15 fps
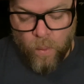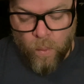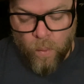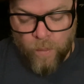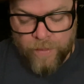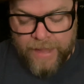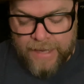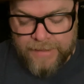
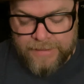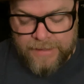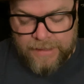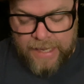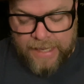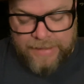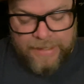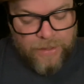Without
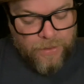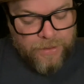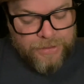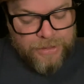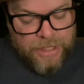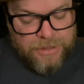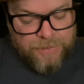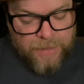selecting or
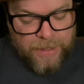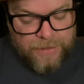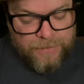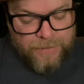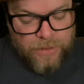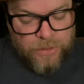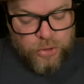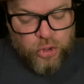judgment,
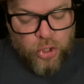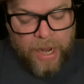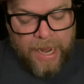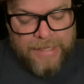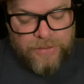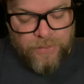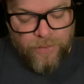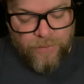try
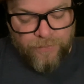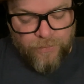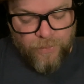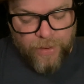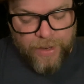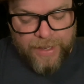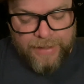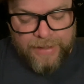to
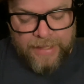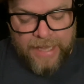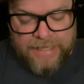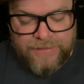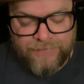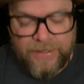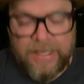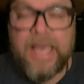avoid
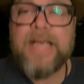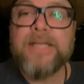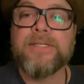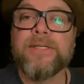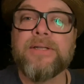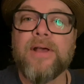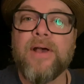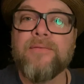
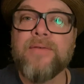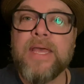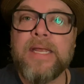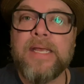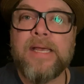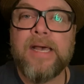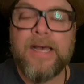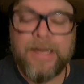classification of
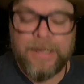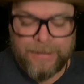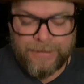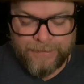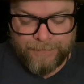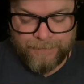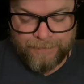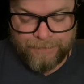any kind.
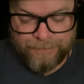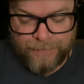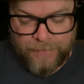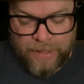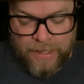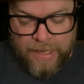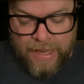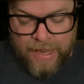
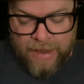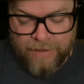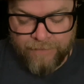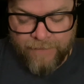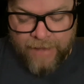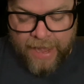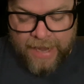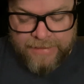In
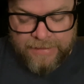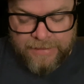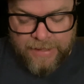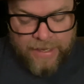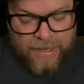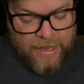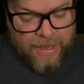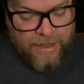fact,
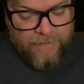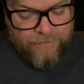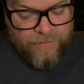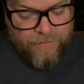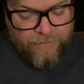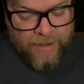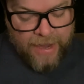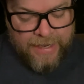if you
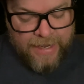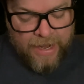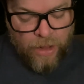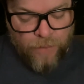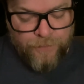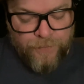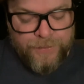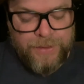find it
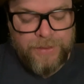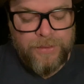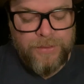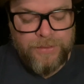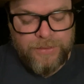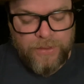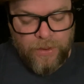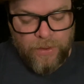helpful to do
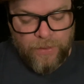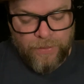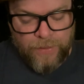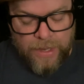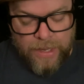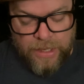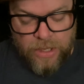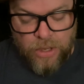so,
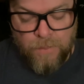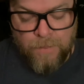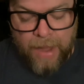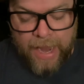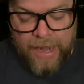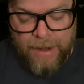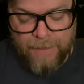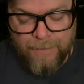you
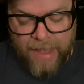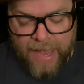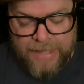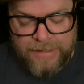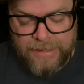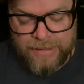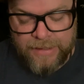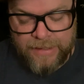might
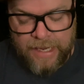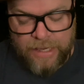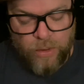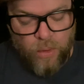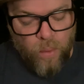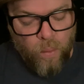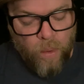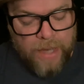imagine that you
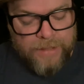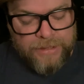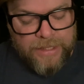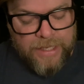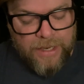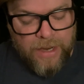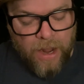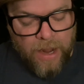are watching
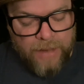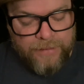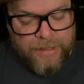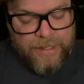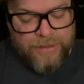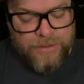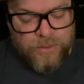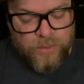an oddly
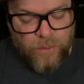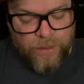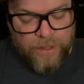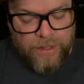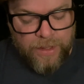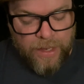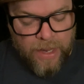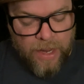
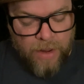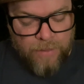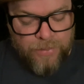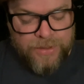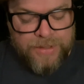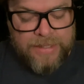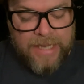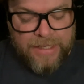assorted
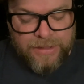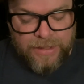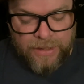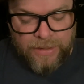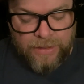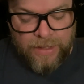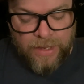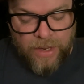
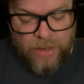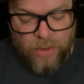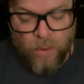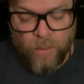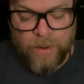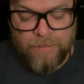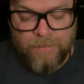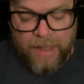procession
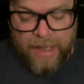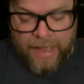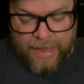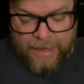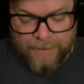going by,